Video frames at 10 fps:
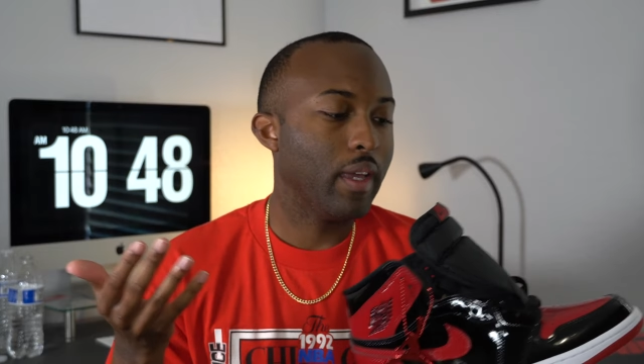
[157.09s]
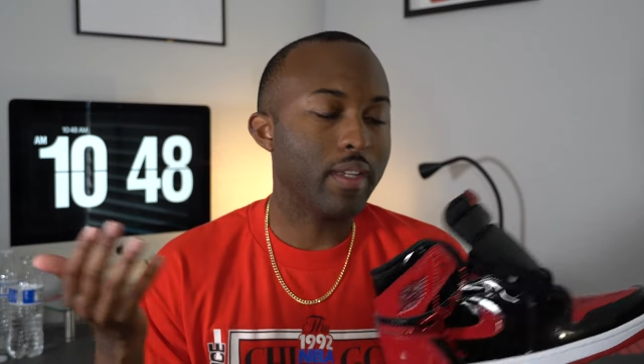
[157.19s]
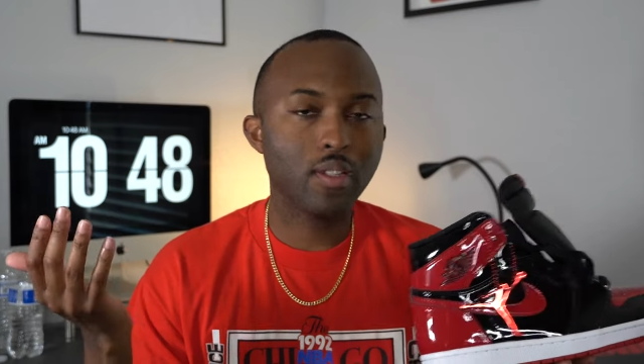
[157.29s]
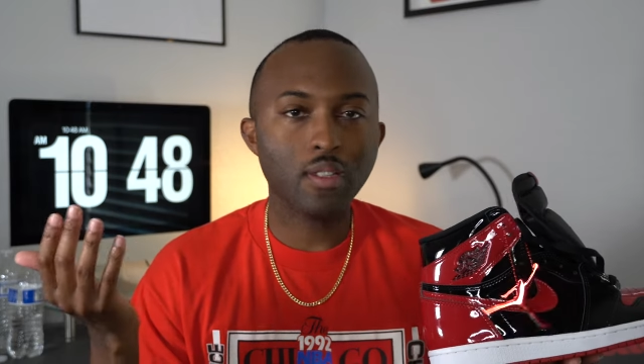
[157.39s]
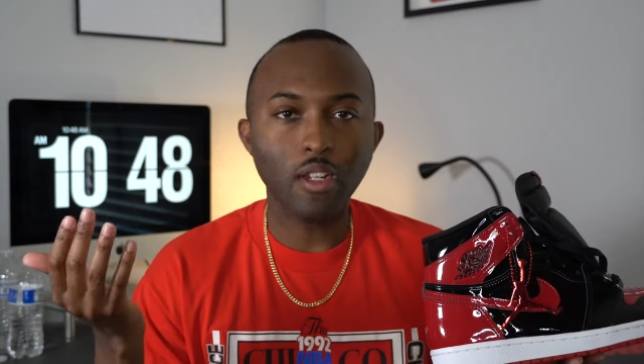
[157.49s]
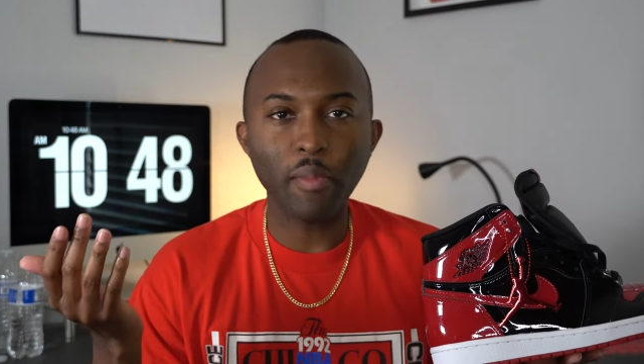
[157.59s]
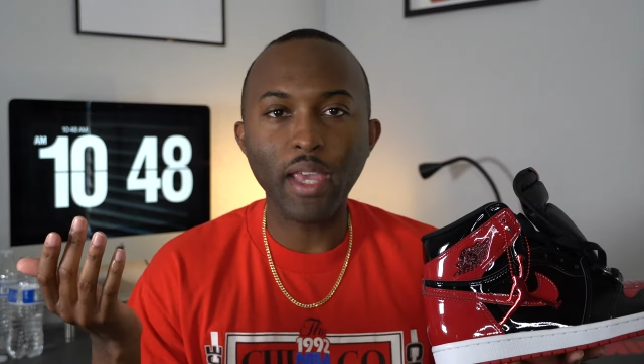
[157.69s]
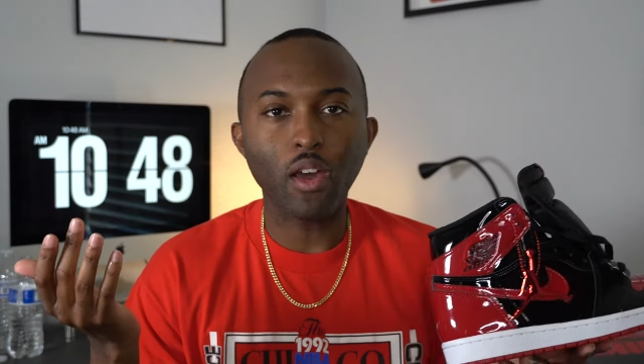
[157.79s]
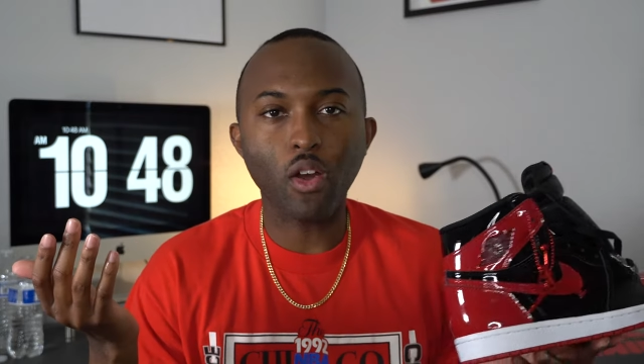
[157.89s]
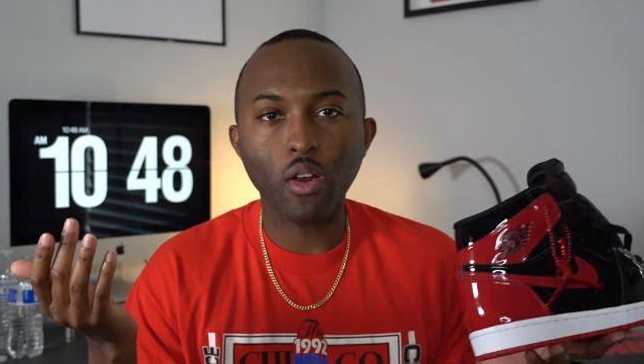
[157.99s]

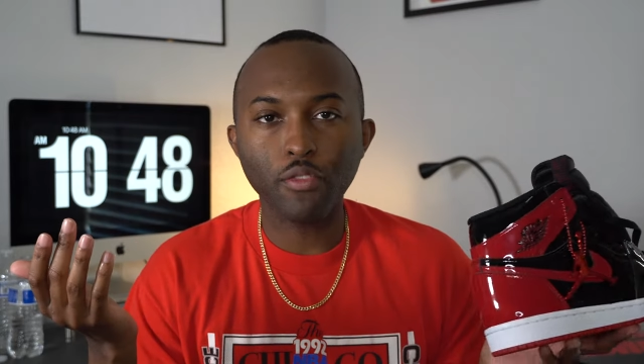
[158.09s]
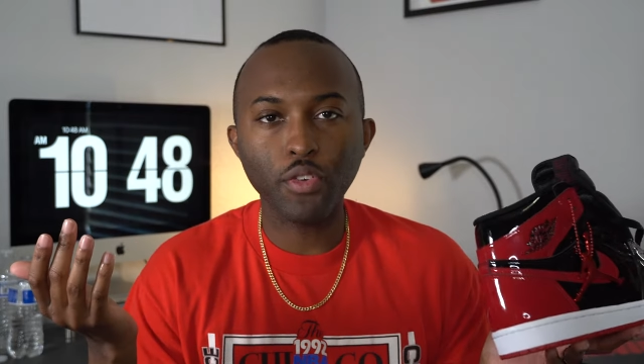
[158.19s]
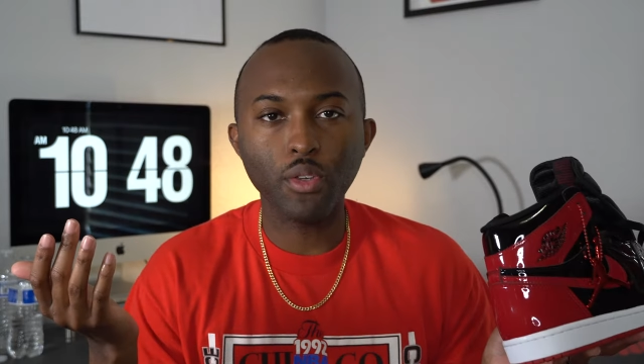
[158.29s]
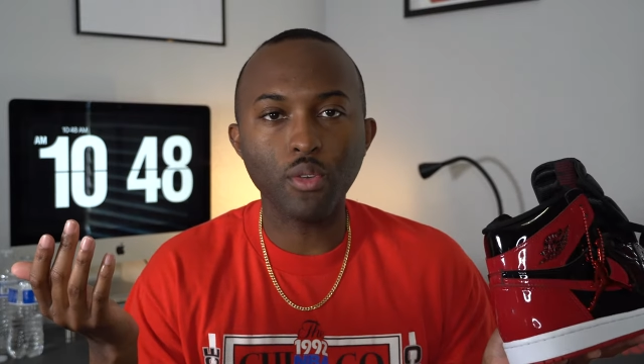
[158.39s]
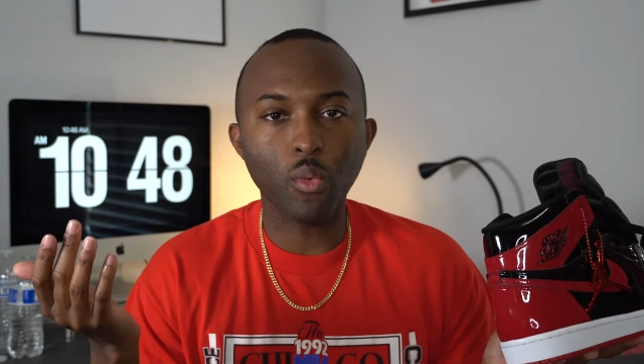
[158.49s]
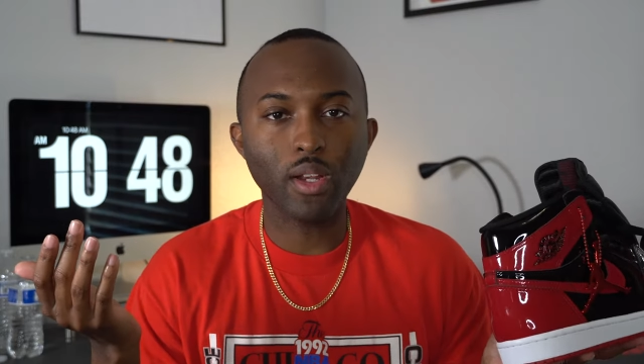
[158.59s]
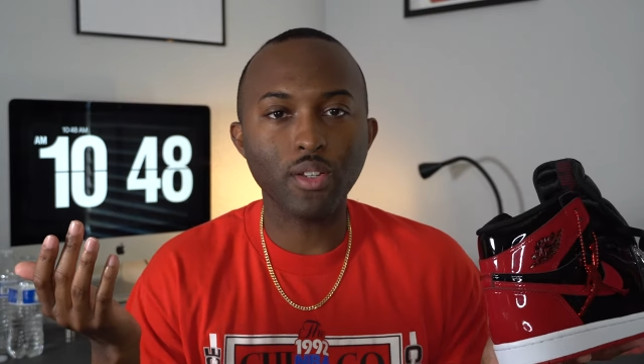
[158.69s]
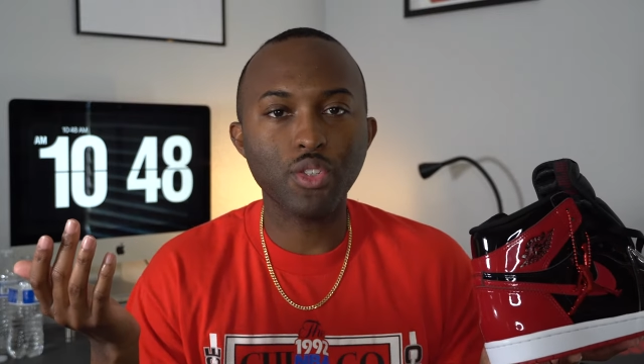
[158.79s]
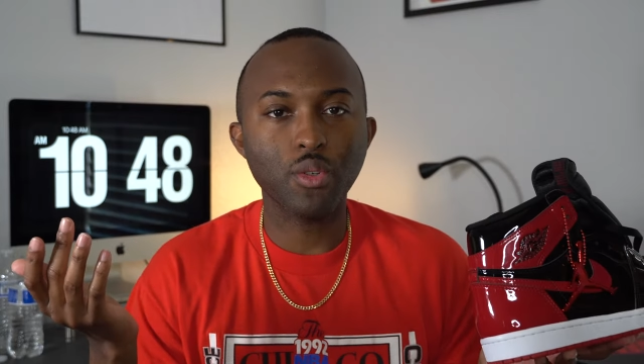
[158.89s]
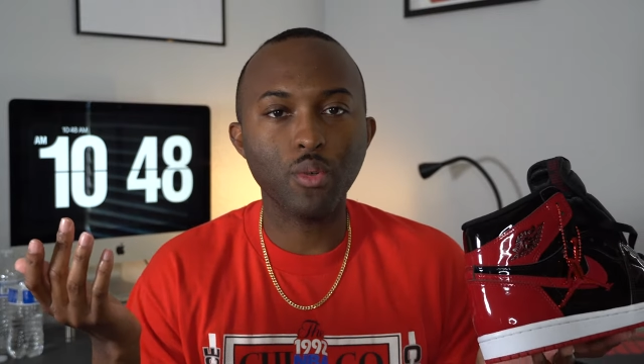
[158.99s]
make it harder for you to wear
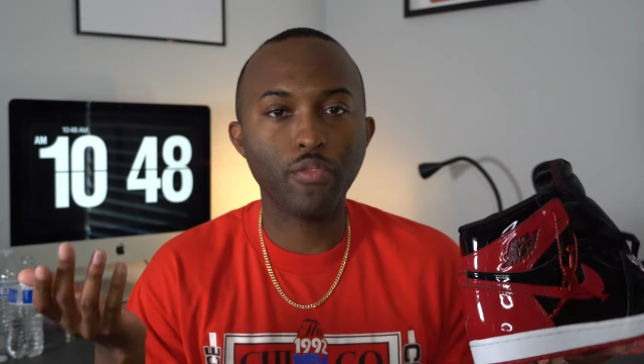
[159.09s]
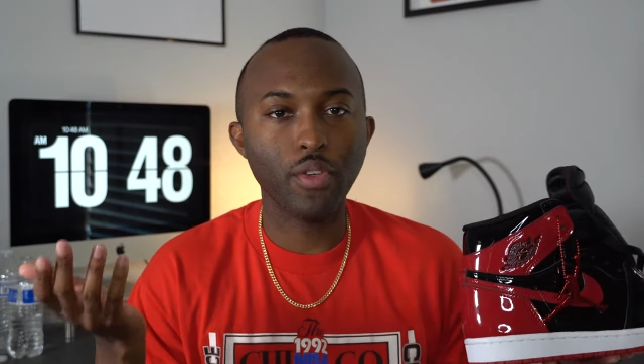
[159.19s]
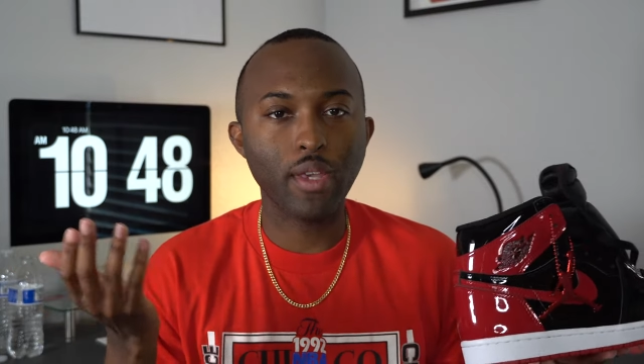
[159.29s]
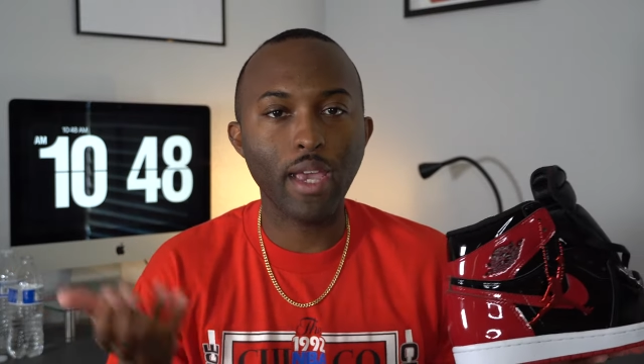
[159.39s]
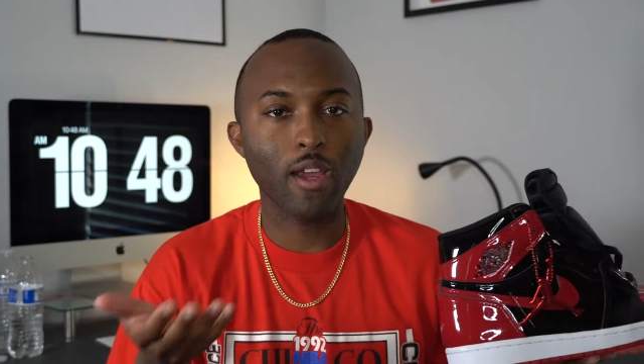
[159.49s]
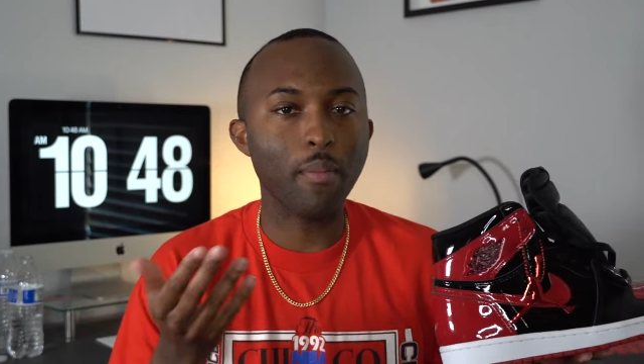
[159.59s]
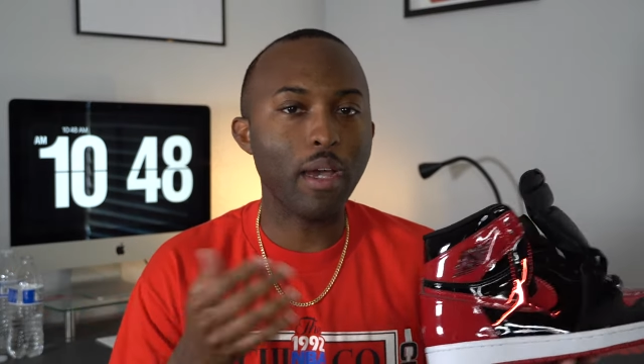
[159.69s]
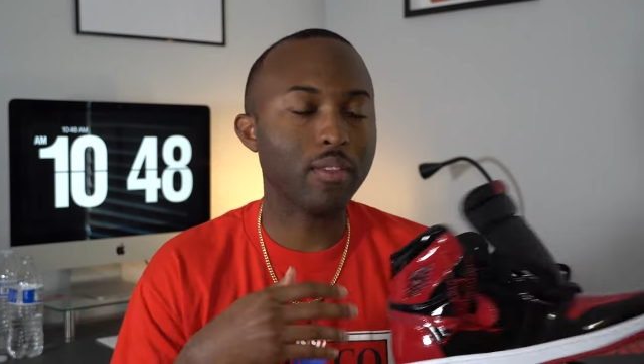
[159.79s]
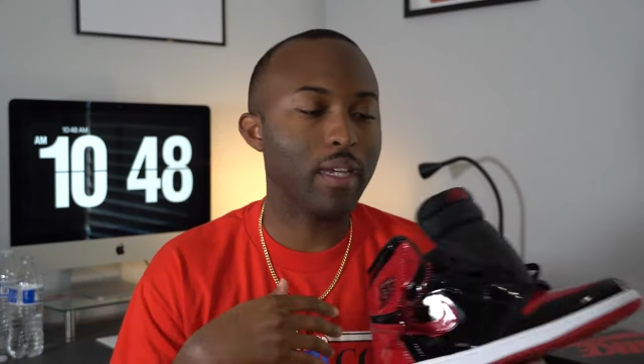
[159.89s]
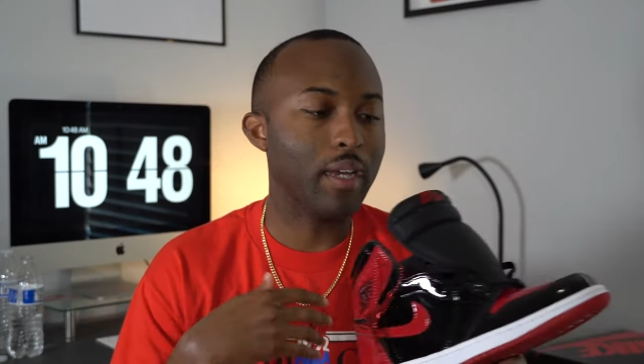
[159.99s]
the shoe if you care
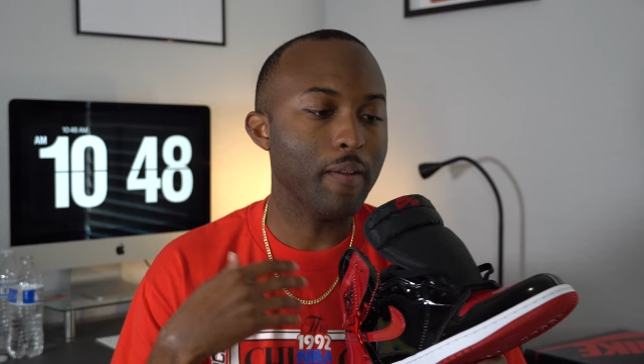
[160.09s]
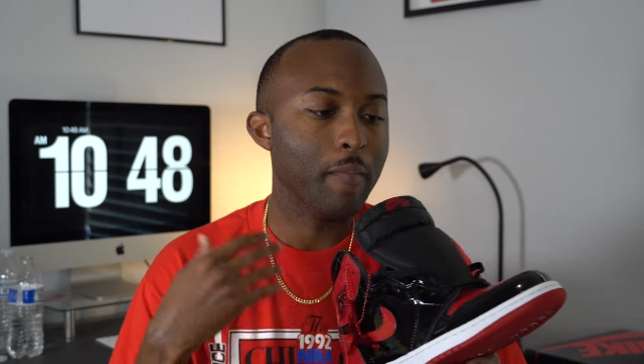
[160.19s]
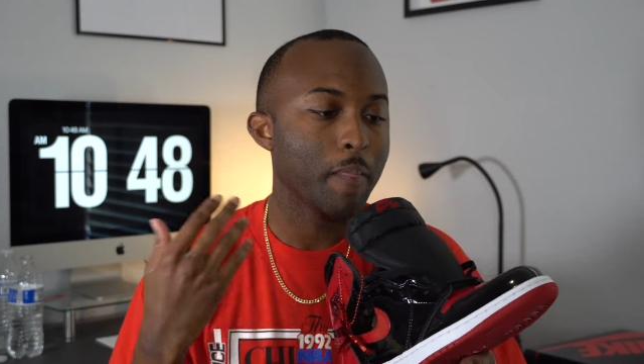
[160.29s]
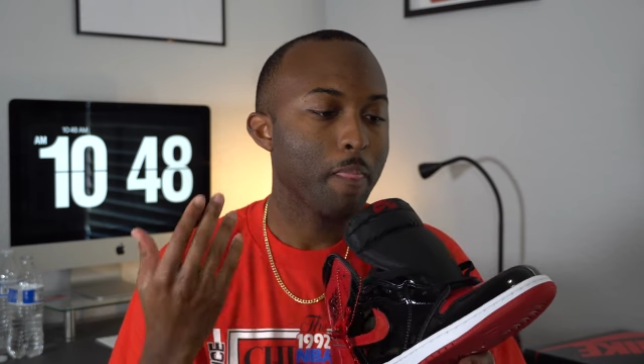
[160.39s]
about that.